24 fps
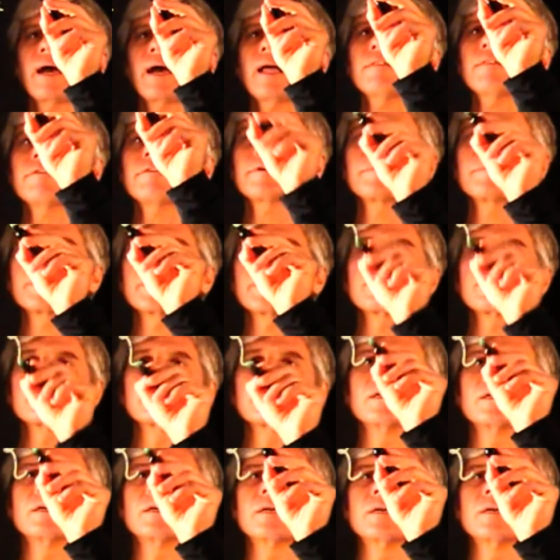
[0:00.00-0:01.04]
alphabet
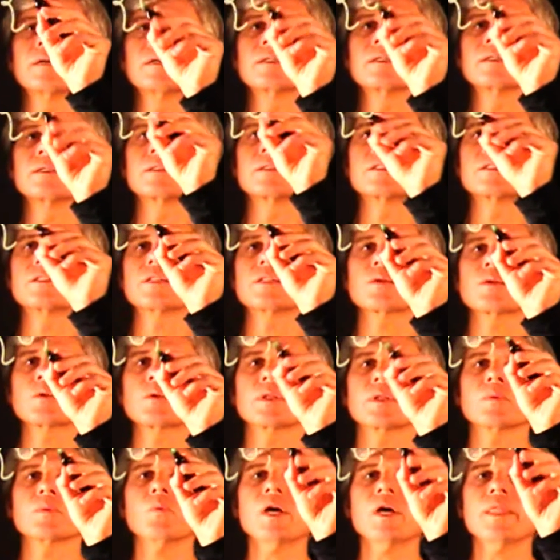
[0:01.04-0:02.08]
0
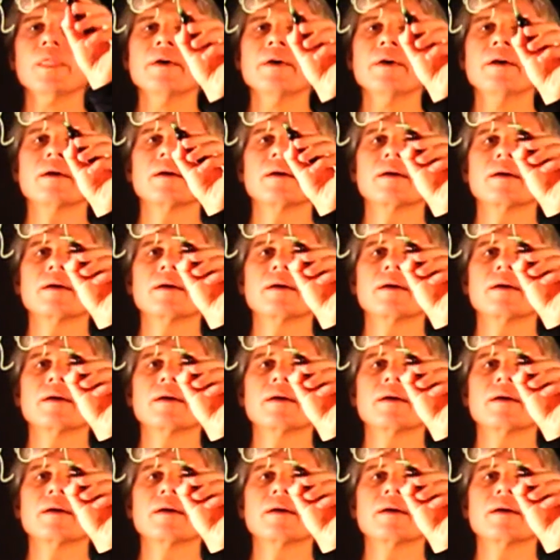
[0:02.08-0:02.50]
and 1,